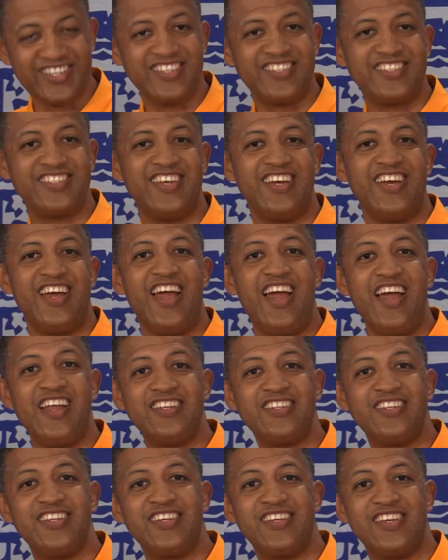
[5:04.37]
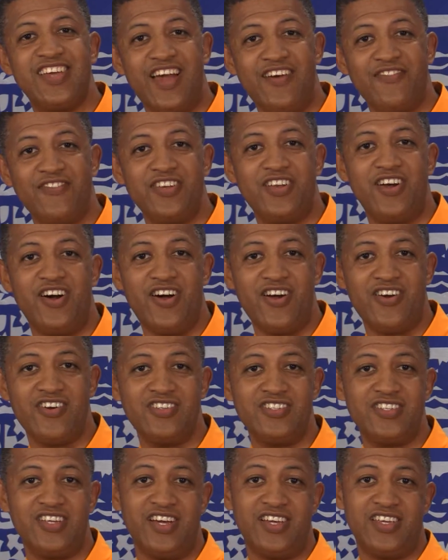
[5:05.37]
It's at Gavin
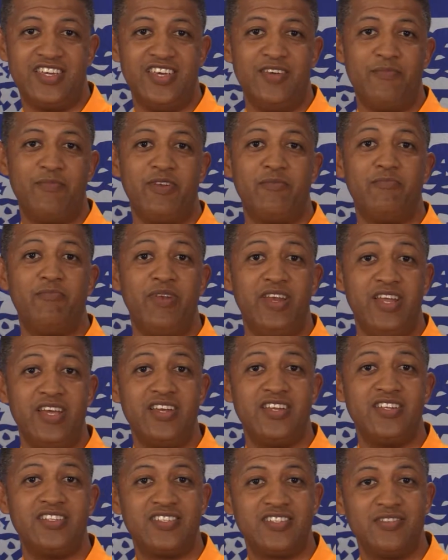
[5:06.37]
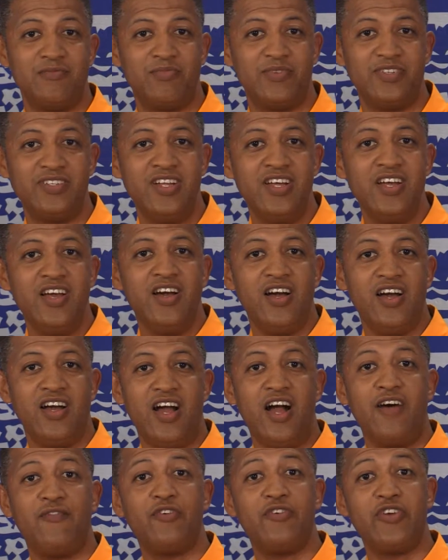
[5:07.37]
Arends. I keep it plain and simple.
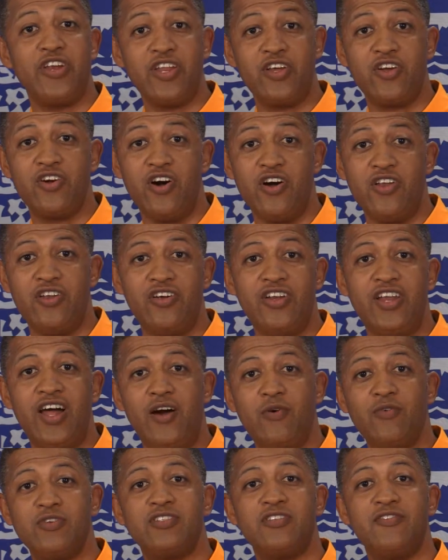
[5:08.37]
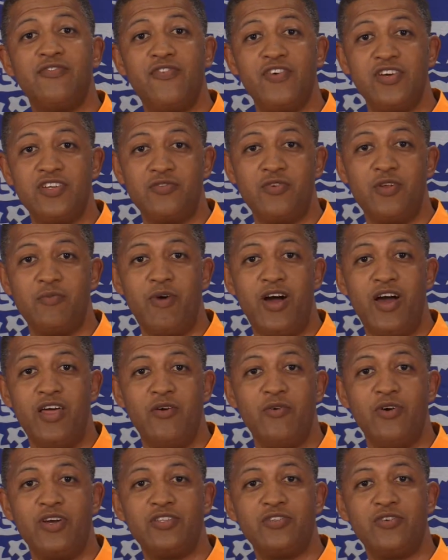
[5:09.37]
I've already gone on. I was the first one, by
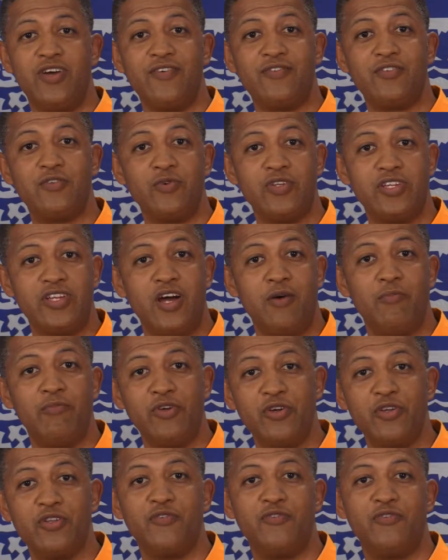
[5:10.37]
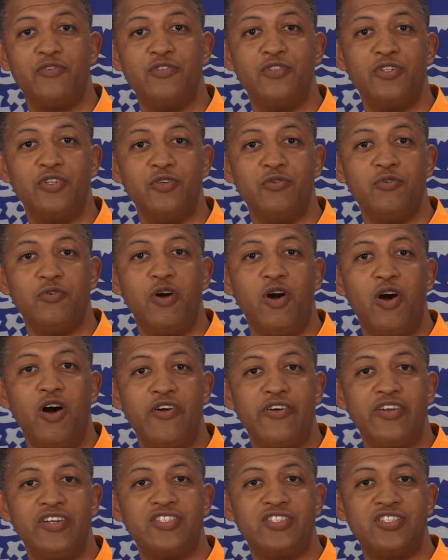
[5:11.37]
the way, to have tweeted our beautiful new
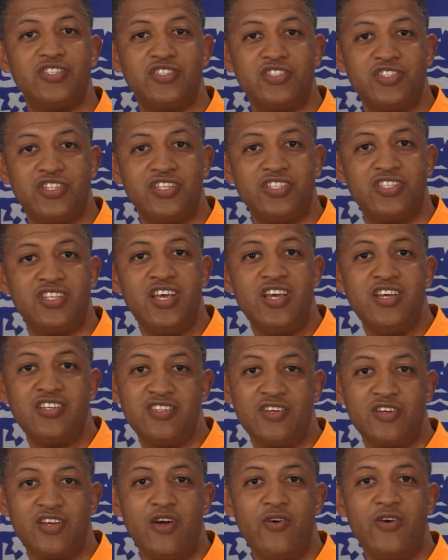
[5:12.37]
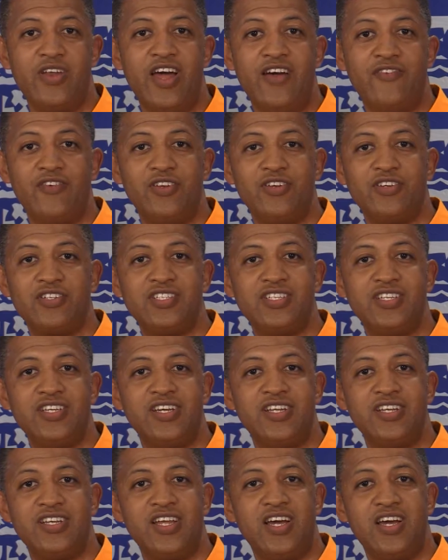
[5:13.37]
orange shirts. So go and have a
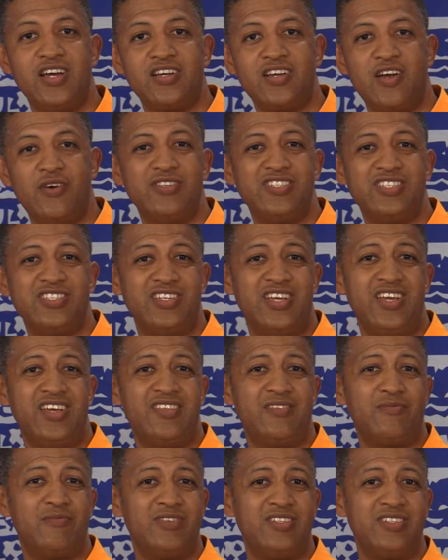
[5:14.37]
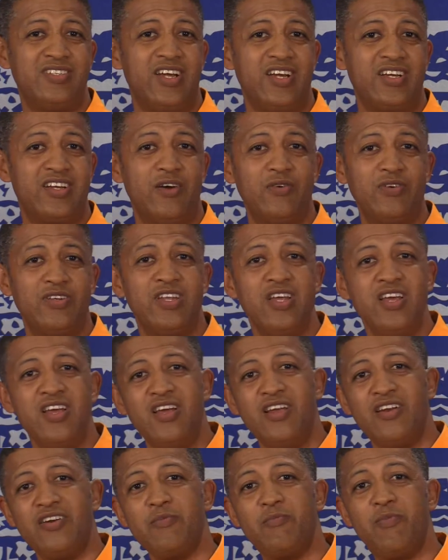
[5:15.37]
look-see and go and share them and go and
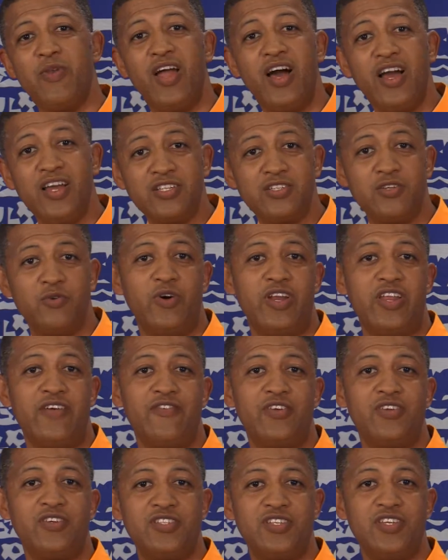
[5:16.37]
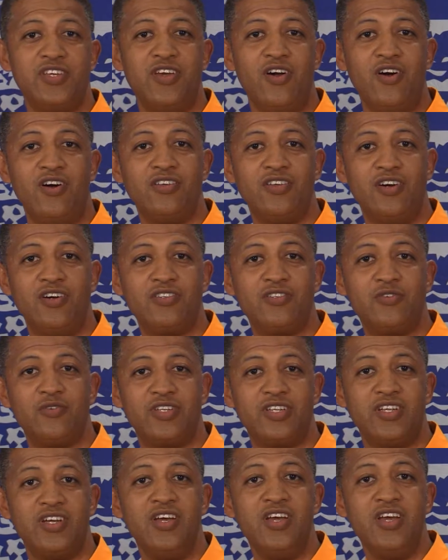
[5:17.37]
reply to whatever you see on
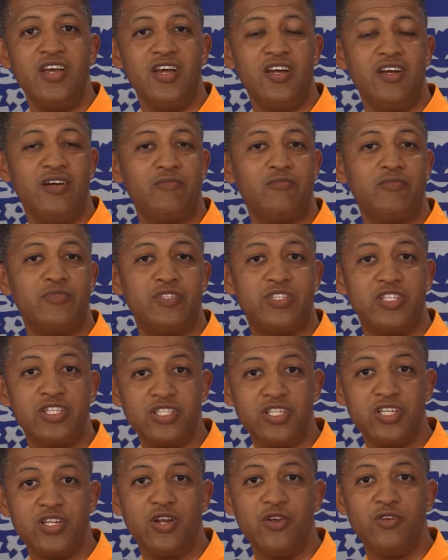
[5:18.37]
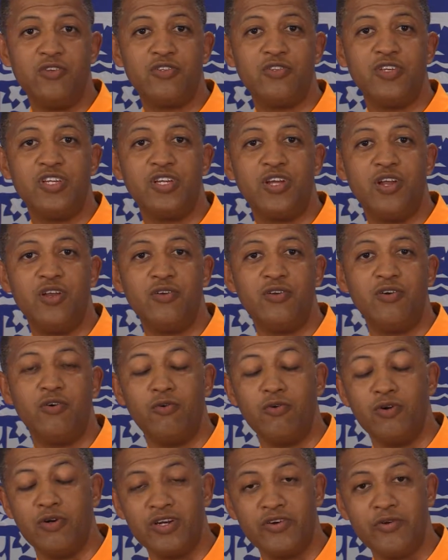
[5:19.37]
Twitter. Just
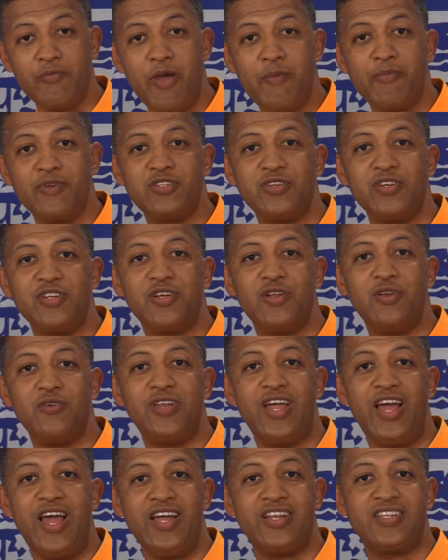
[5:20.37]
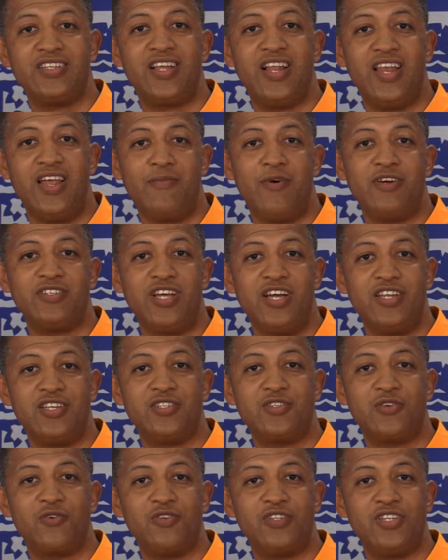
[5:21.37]
remember to include at
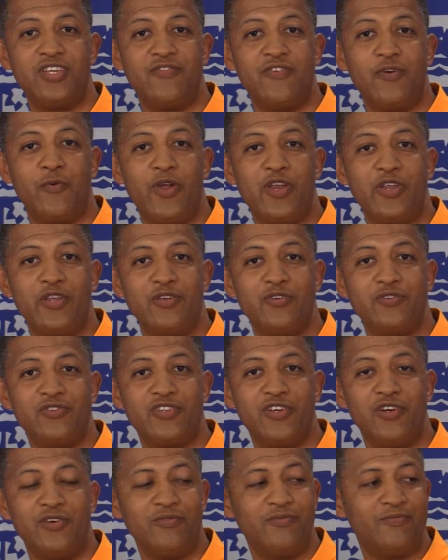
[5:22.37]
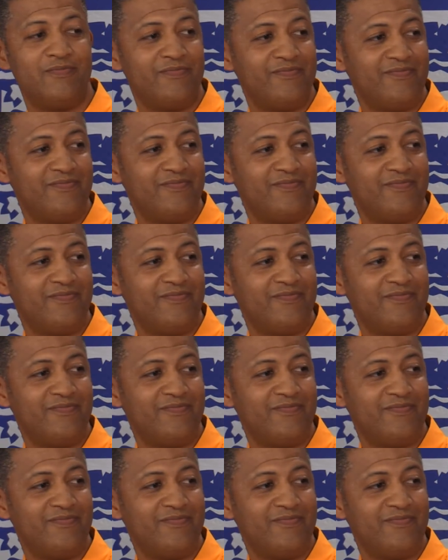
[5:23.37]
Clubhouse_TV when you do so.